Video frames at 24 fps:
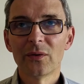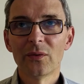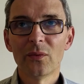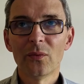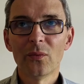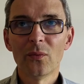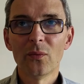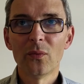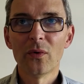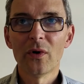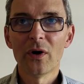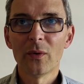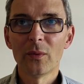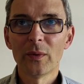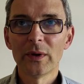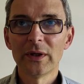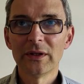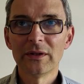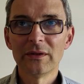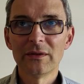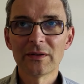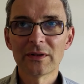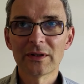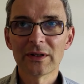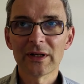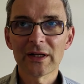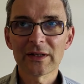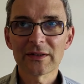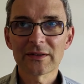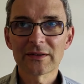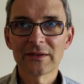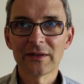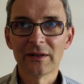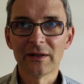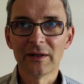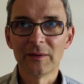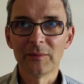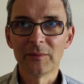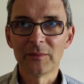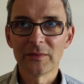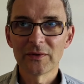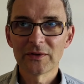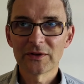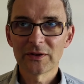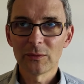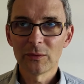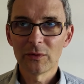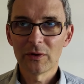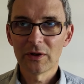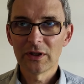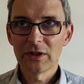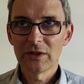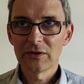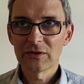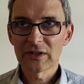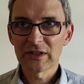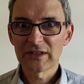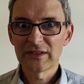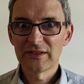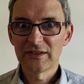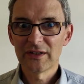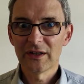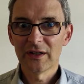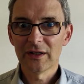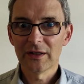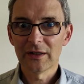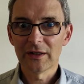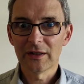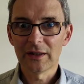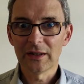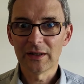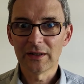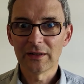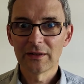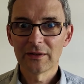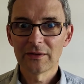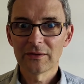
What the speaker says: what we used last time. So we're going to use a tie.